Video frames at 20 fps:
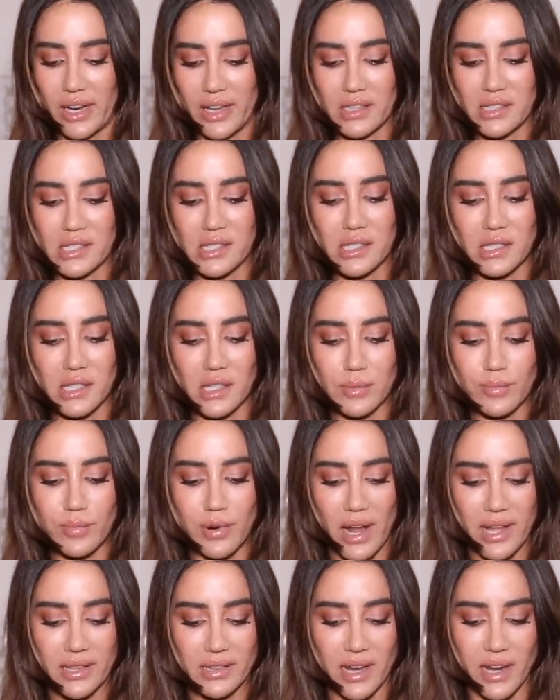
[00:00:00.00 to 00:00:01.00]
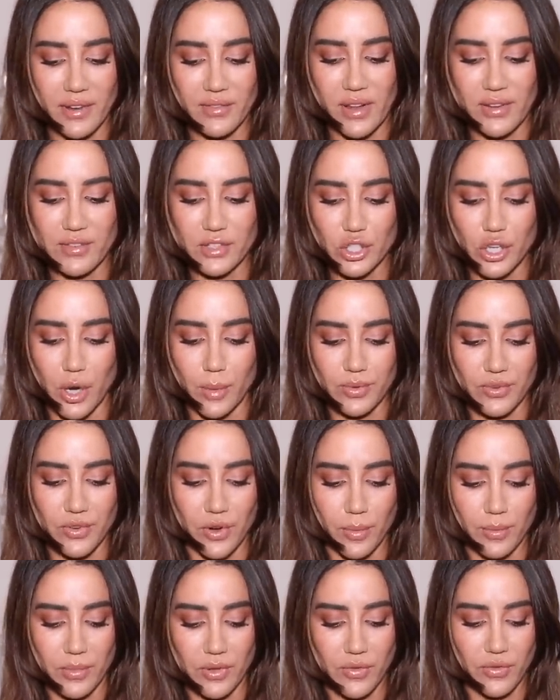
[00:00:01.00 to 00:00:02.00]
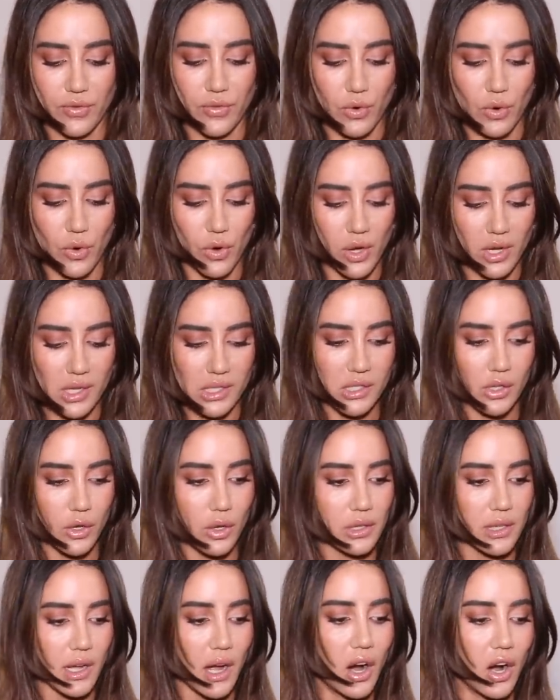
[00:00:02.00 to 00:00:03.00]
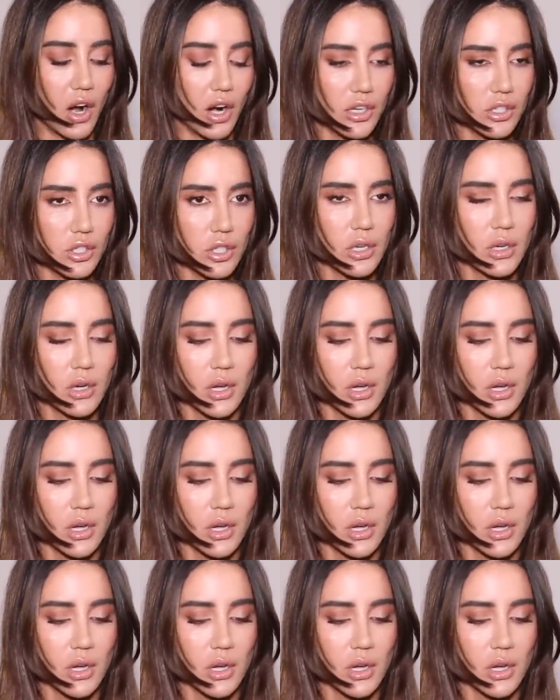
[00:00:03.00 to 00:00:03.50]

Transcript: and this is a brand that I've never shopped from before. It's called Arch.